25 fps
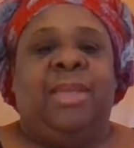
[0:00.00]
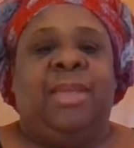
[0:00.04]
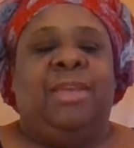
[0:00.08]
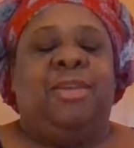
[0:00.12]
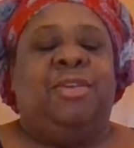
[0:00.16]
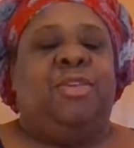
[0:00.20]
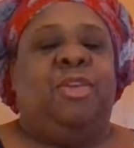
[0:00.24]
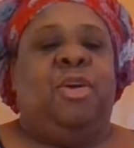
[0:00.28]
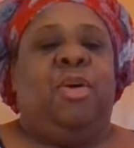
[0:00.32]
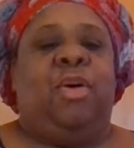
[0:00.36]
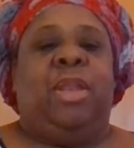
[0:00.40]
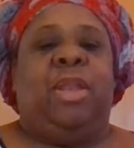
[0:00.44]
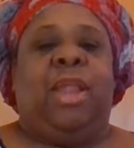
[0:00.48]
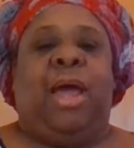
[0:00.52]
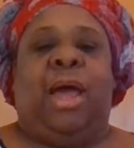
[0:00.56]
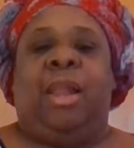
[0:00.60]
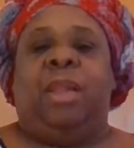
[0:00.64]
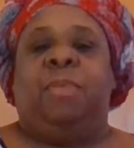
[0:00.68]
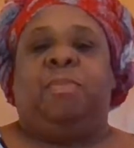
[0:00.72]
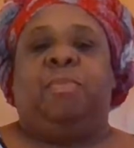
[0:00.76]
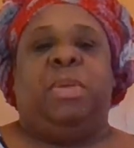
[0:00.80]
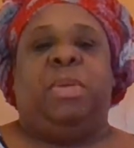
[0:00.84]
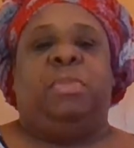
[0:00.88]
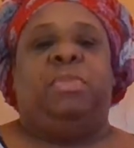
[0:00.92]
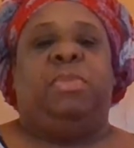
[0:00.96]
You know, a lot
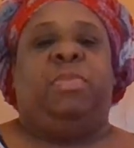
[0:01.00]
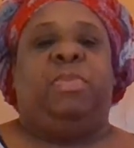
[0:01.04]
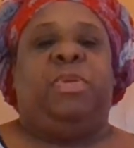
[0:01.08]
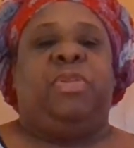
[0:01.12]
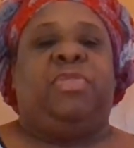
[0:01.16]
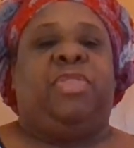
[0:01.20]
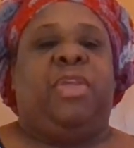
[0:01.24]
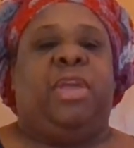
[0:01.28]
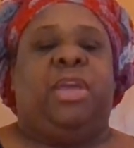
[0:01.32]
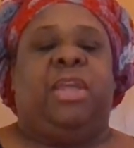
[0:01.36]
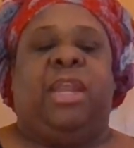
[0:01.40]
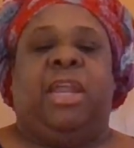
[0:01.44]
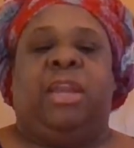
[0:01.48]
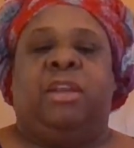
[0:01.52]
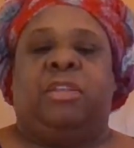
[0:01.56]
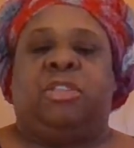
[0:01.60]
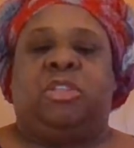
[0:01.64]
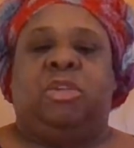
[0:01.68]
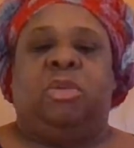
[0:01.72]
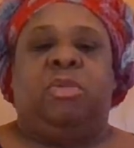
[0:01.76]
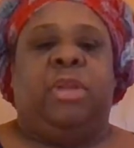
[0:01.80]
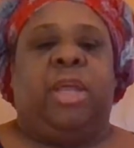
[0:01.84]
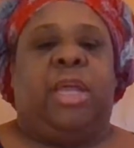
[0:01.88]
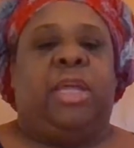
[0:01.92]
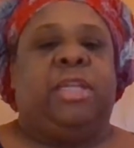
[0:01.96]
of people be thinking at a
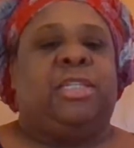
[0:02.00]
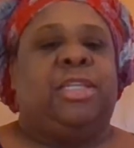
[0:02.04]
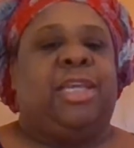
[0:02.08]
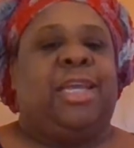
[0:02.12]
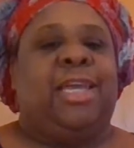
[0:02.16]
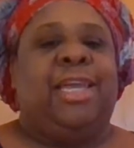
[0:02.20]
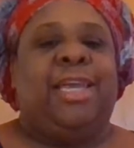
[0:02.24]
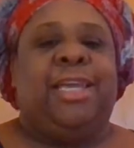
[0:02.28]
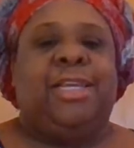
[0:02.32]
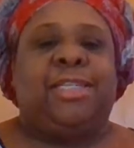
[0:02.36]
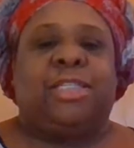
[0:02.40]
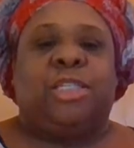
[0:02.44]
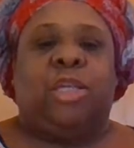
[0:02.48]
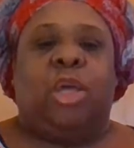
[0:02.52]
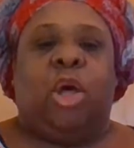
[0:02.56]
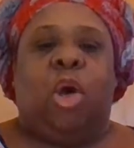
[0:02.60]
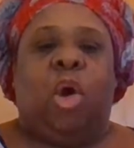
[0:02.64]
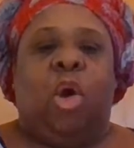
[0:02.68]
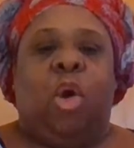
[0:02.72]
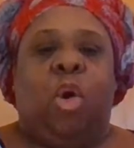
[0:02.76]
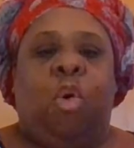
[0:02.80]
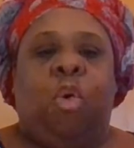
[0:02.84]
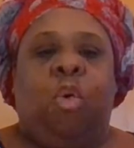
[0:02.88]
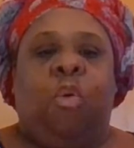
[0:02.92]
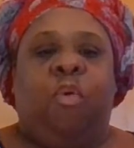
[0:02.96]
certain age, it's
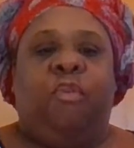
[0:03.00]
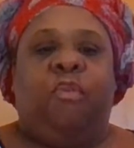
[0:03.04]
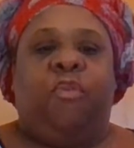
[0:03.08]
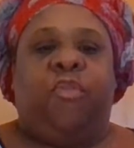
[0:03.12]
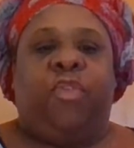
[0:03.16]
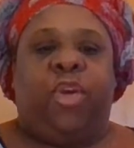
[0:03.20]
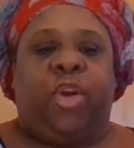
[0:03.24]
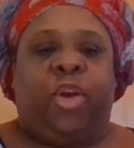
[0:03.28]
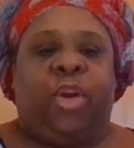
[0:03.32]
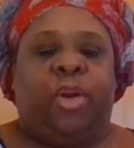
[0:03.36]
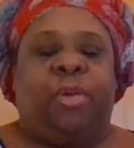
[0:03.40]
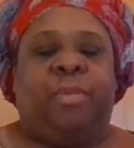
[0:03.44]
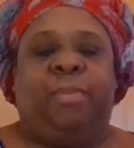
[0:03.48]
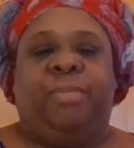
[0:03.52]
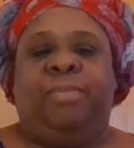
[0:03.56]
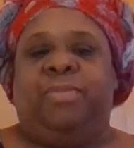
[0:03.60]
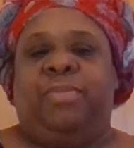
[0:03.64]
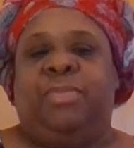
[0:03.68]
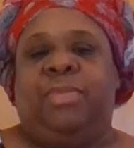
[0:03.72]
over.